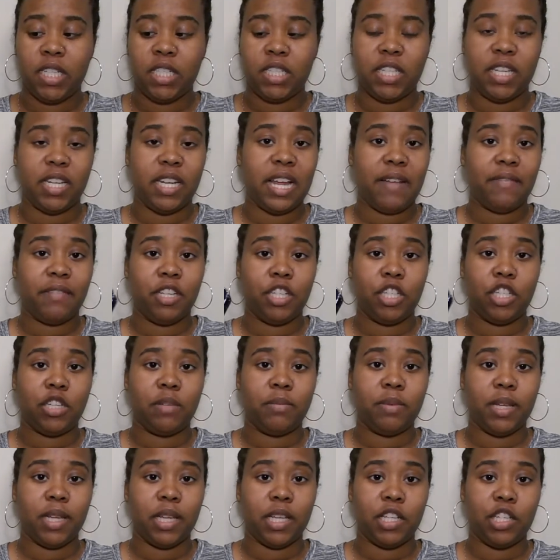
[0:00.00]
Didn't have any
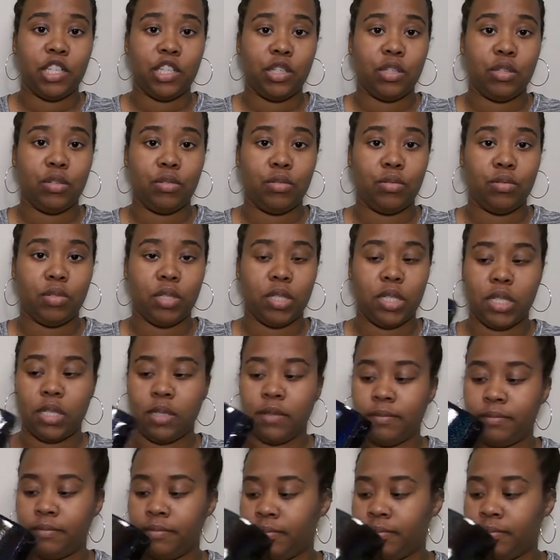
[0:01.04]
shipping issues.